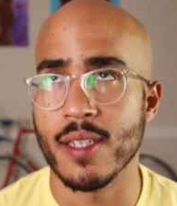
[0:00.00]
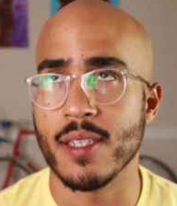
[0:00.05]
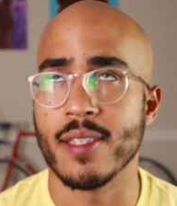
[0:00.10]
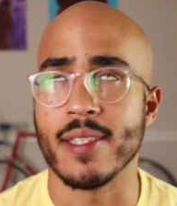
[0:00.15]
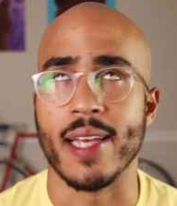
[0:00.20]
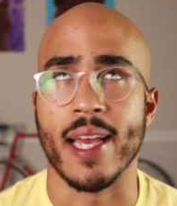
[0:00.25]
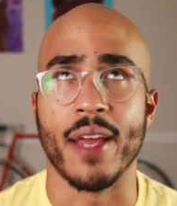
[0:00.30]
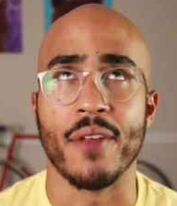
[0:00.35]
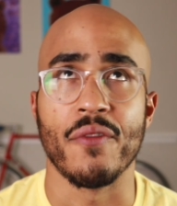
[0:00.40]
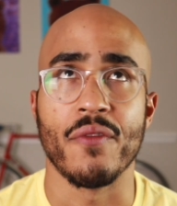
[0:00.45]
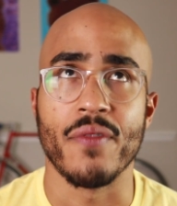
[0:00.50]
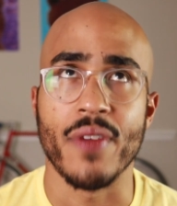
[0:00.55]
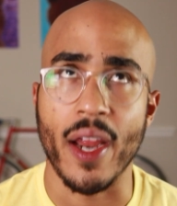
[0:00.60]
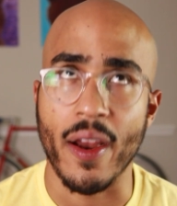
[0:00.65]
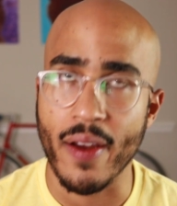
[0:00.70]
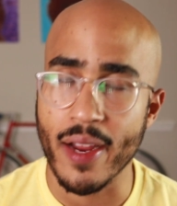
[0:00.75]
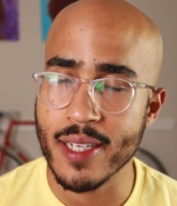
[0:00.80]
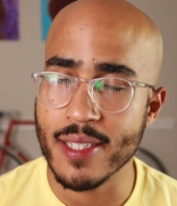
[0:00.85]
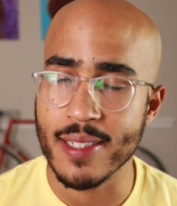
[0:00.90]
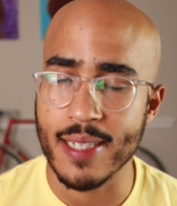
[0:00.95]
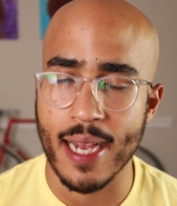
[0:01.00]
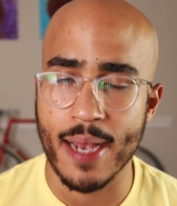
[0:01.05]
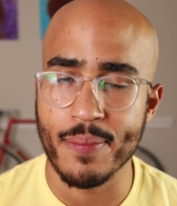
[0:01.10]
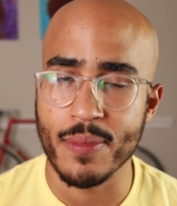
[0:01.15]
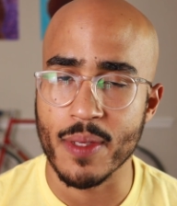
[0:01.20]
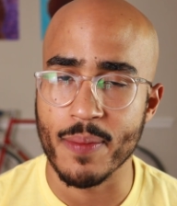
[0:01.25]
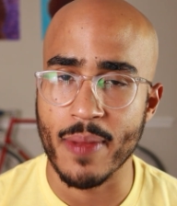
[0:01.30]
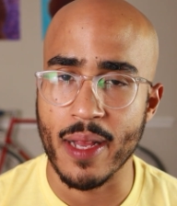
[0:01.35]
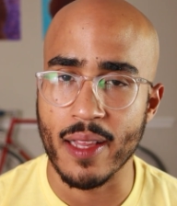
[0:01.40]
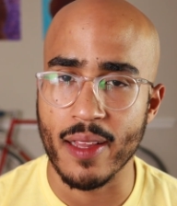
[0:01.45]
this at various
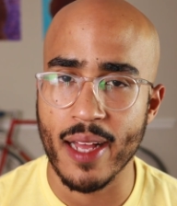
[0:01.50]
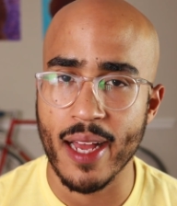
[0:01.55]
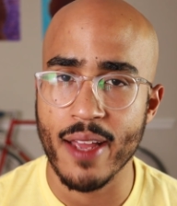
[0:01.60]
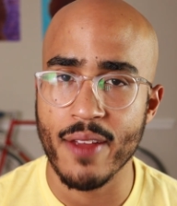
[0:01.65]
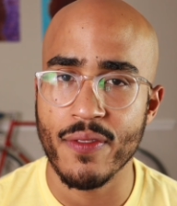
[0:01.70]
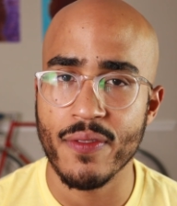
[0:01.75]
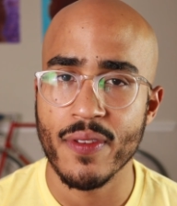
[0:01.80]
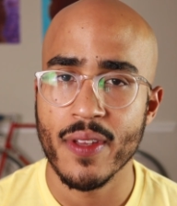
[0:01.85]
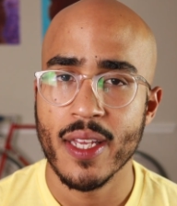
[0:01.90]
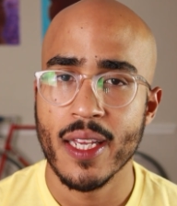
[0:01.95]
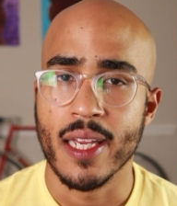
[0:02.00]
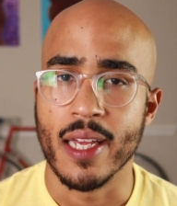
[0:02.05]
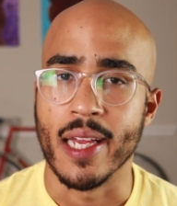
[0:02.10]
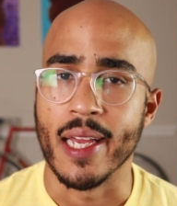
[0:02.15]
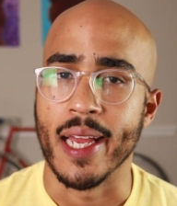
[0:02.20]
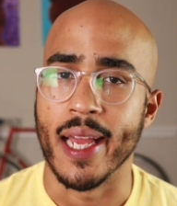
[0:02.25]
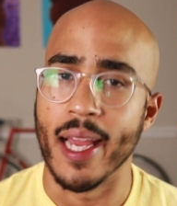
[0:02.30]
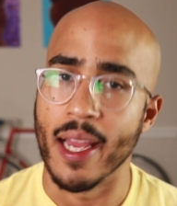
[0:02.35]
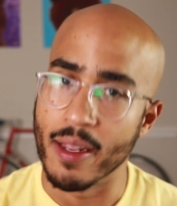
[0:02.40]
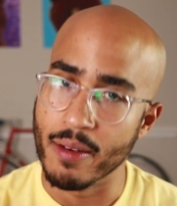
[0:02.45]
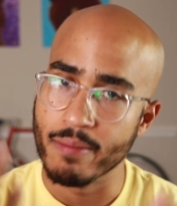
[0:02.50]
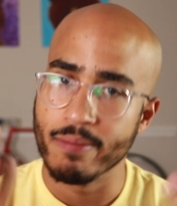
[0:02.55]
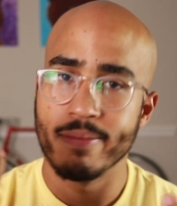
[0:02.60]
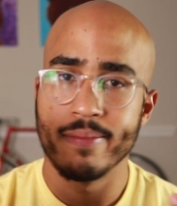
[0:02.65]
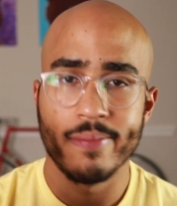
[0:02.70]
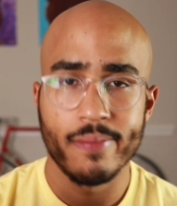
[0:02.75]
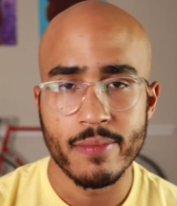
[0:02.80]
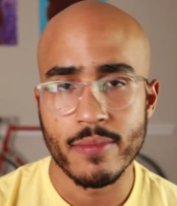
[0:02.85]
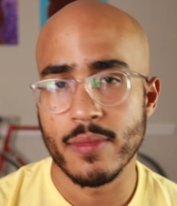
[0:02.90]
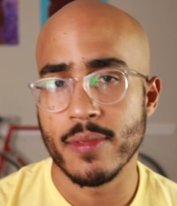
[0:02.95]
times in my life,
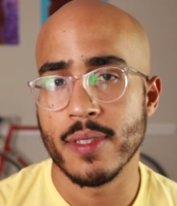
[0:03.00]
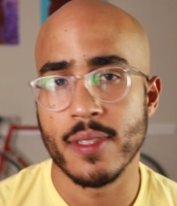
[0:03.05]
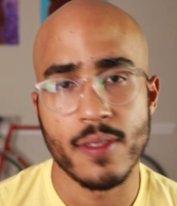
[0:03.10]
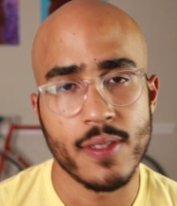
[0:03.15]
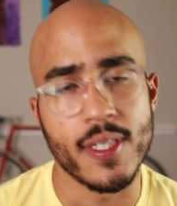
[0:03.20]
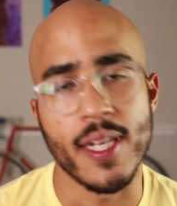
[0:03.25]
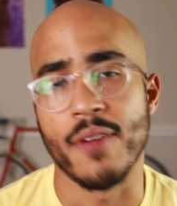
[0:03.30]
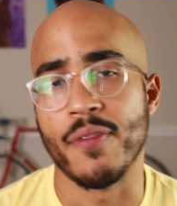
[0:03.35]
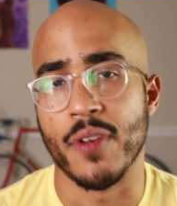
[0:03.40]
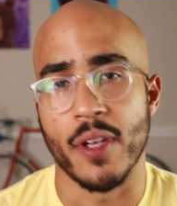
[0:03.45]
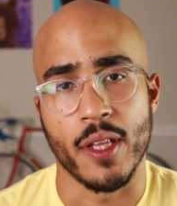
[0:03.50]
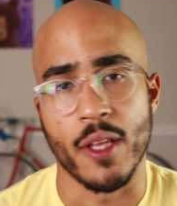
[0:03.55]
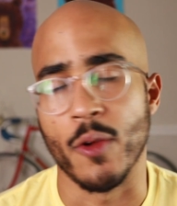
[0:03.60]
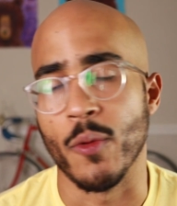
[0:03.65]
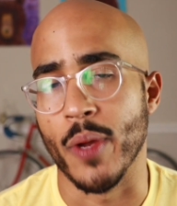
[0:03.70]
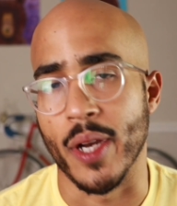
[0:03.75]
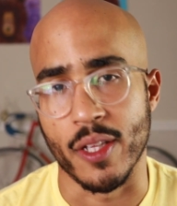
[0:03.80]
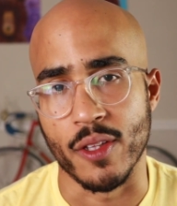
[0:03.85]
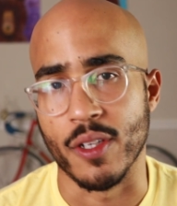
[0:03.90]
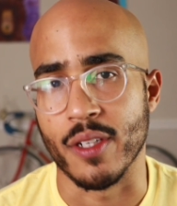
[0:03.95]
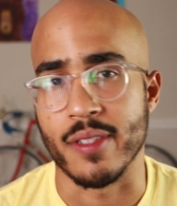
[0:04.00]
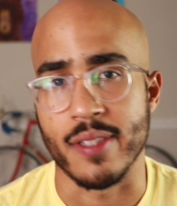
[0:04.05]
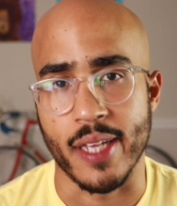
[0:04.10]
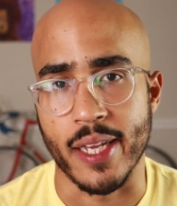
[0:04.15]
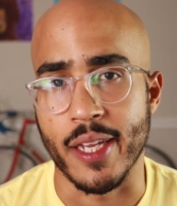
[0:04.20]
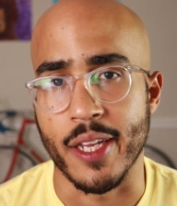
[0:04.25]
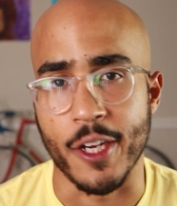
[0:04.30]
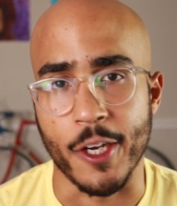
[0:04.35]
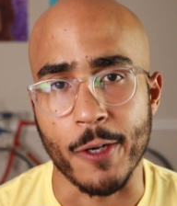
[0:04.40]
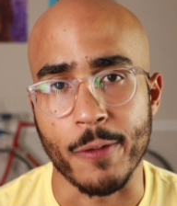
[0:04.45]
and that's definitely what it looks
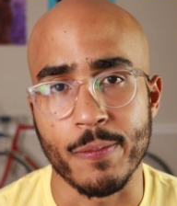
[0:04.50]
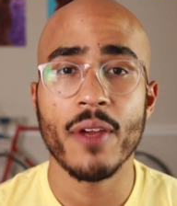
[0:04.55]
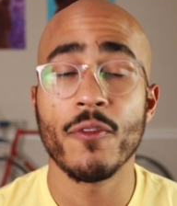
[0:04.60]
like here.